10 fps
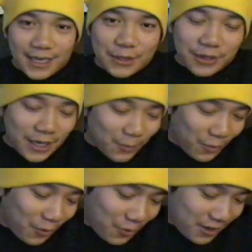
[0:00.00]
Hello again,
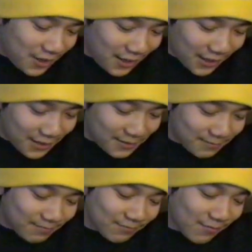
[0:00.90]
world.
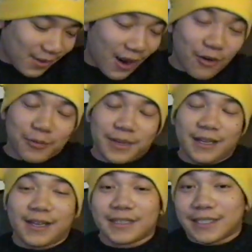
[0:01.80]
Um, I will
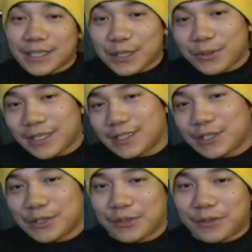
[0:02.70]
be continuing
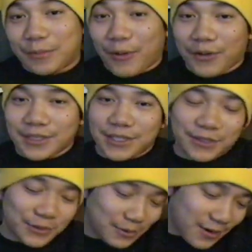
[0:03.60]
to part
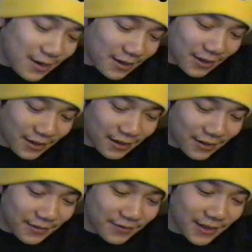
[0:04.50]
two
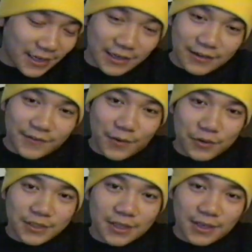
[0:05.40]
of a
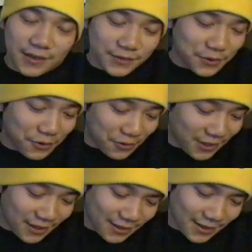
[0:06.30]
first love
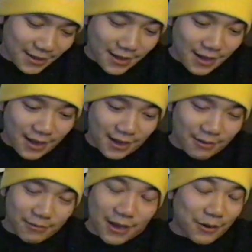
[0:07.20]
story.
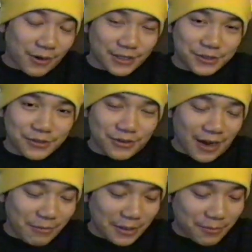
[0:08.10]
I'm not quite sure
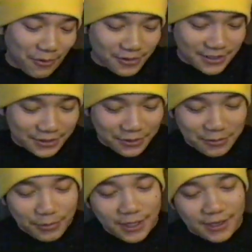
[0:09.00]
how many parts it's
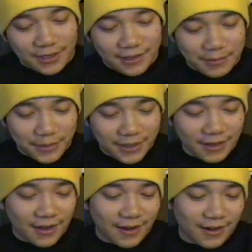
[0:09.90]
going to be,
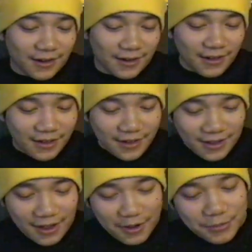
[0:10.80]
depending on
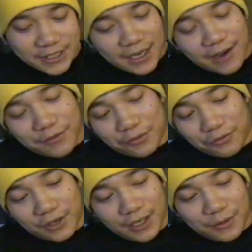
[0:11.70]
how much I have to
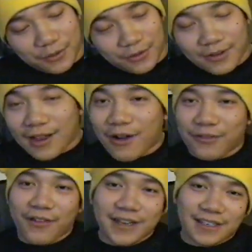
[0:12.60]
read or
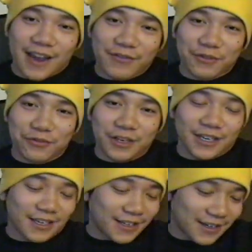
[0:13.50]
how fast I have to
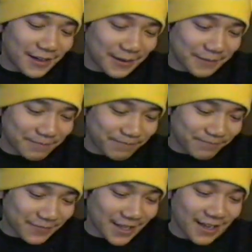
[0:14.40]
read um,
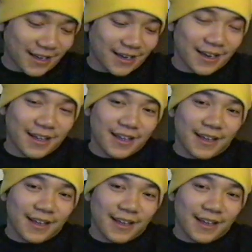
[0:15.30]
and